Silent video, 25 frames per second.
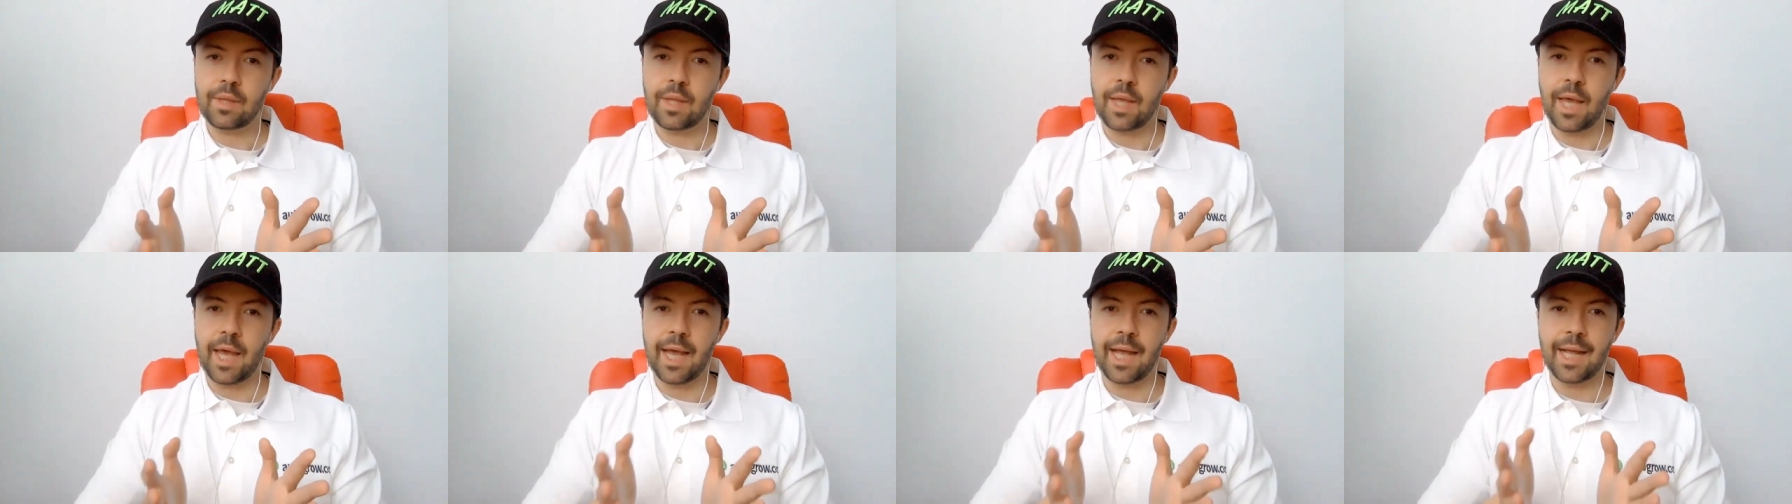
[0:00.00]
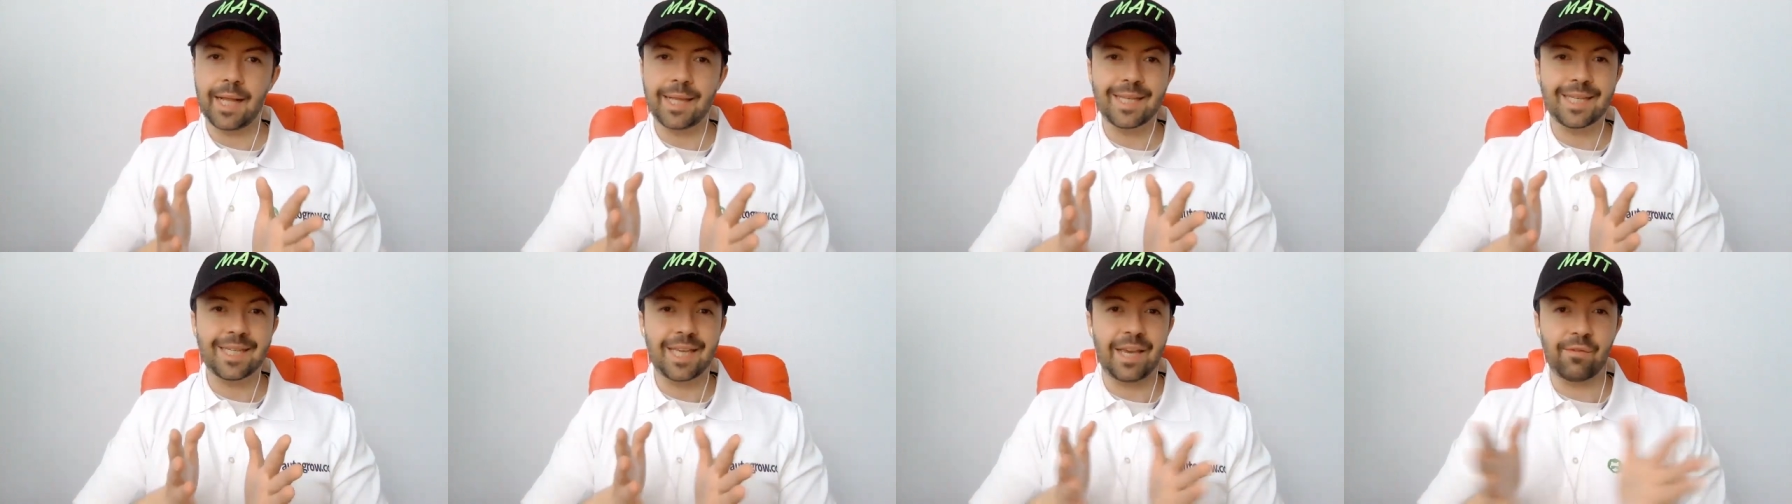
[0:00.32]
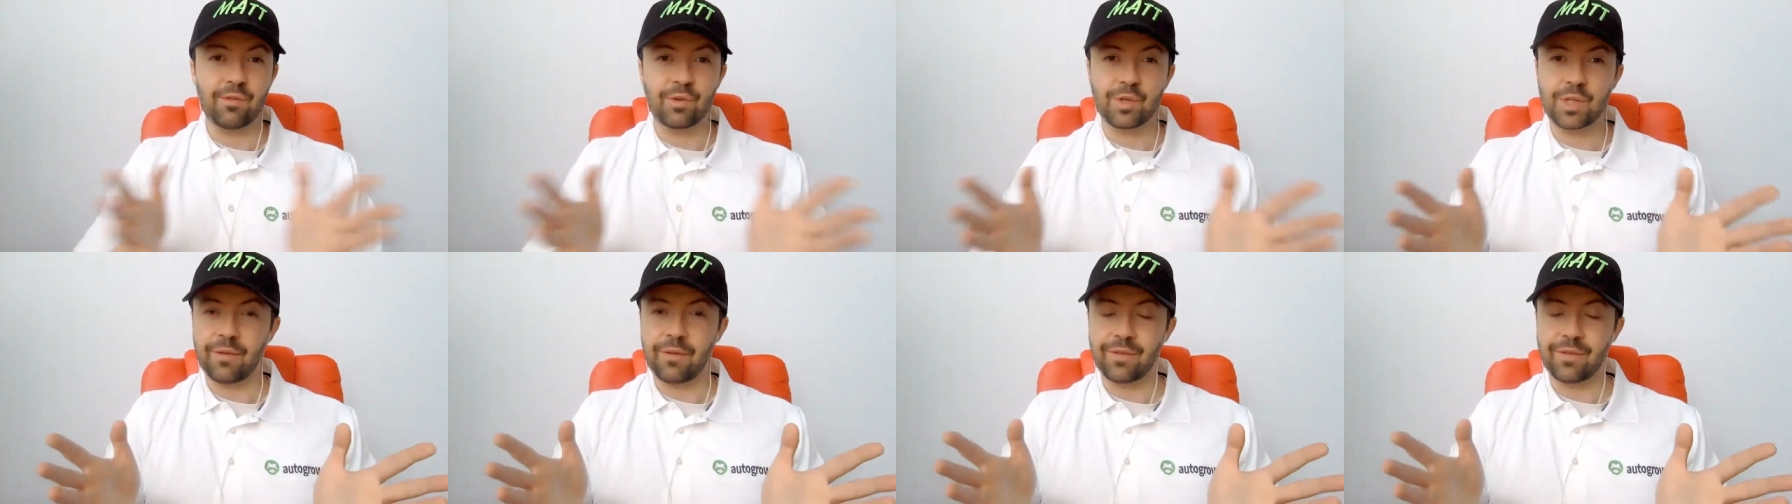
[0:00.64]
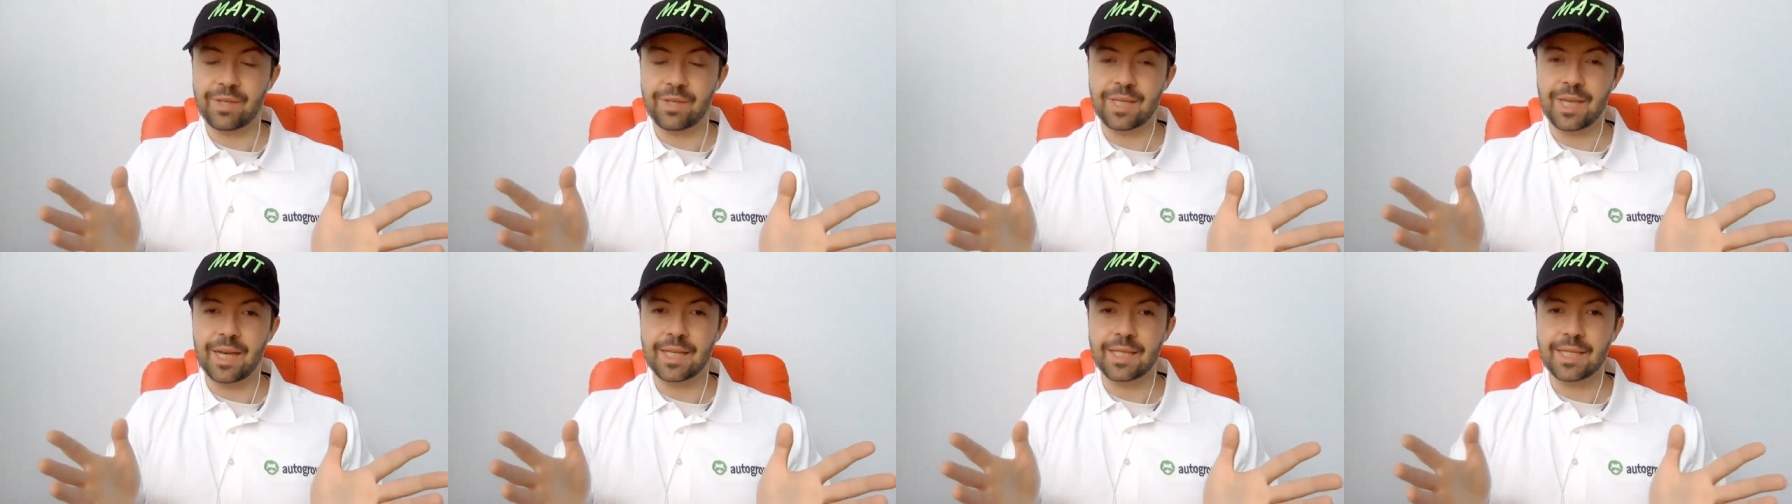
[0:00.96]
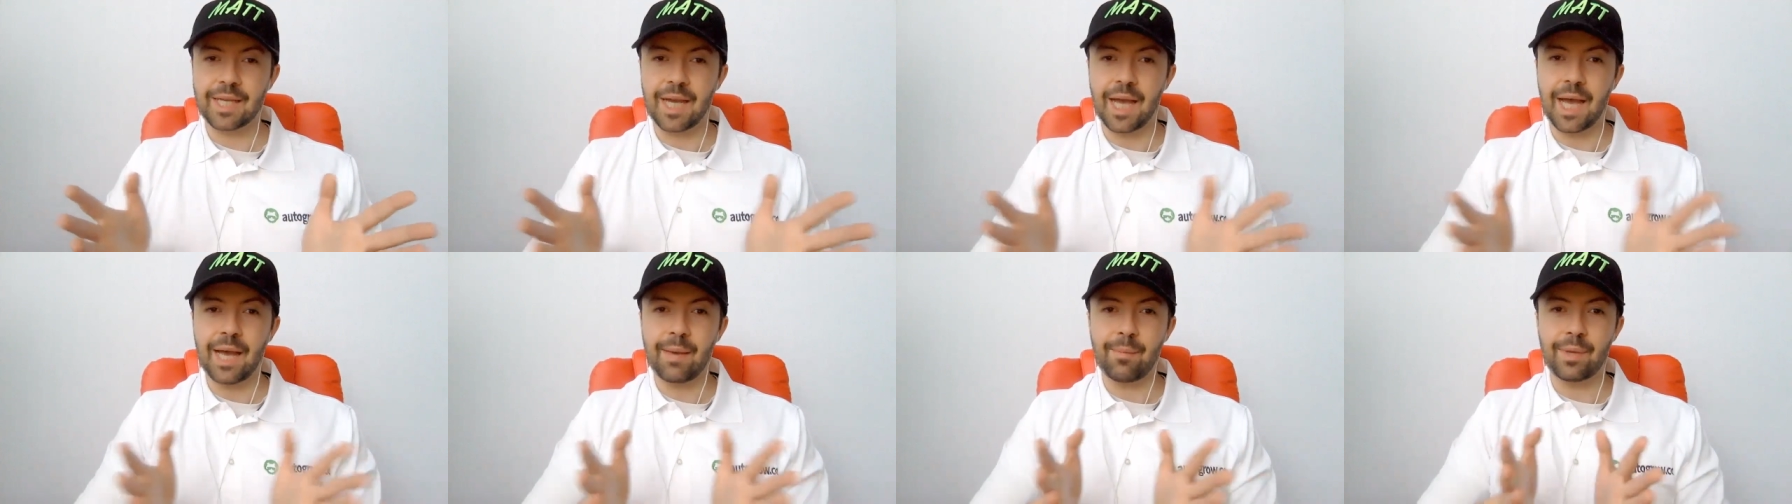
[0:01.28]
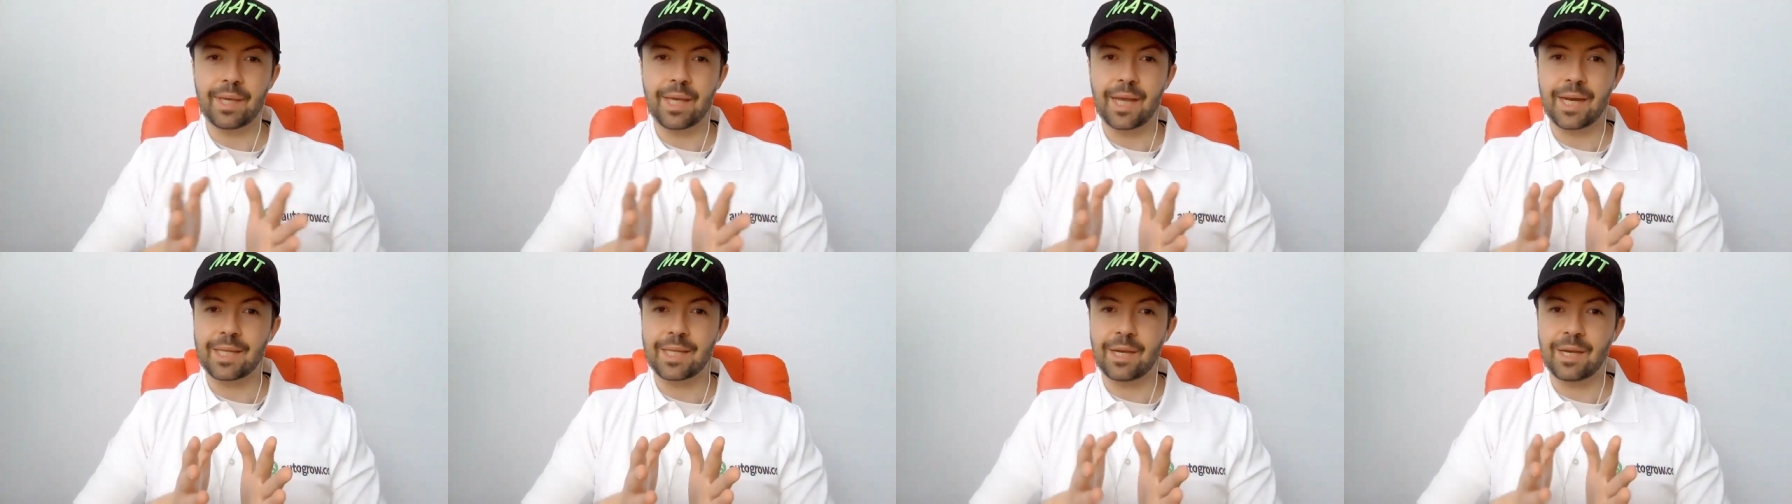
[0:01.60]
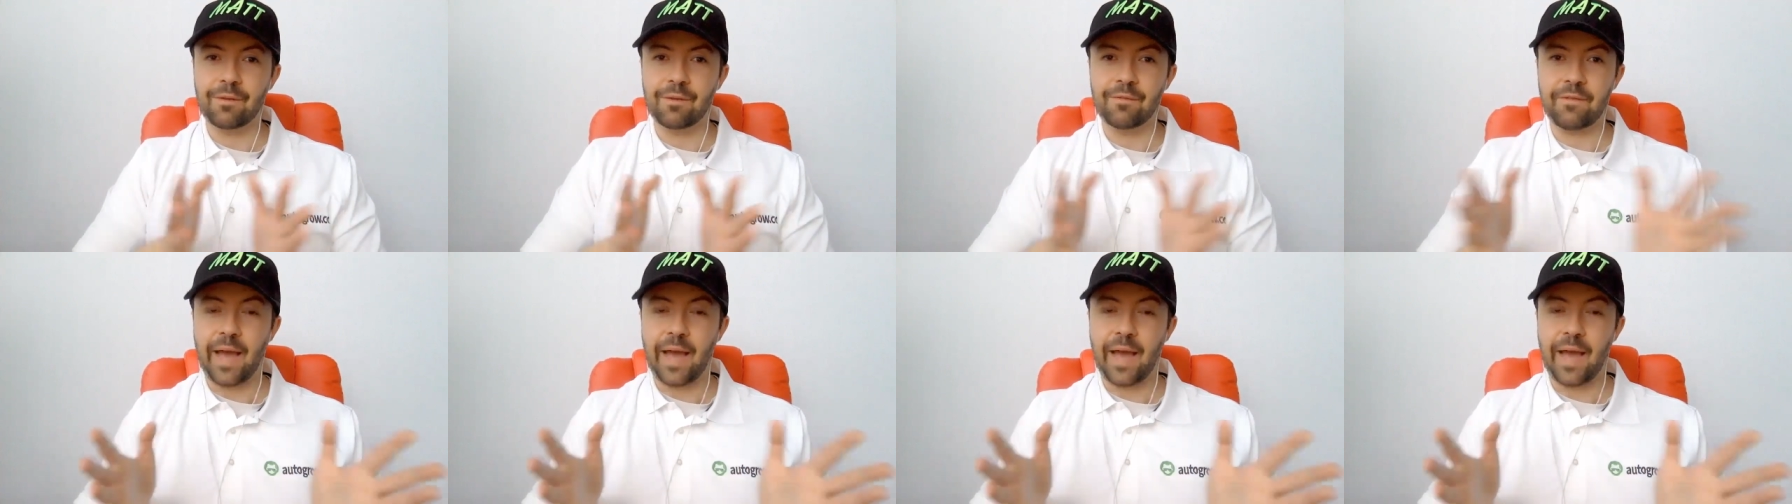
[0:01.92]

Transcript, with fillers: and save yourself a ton of time and get it done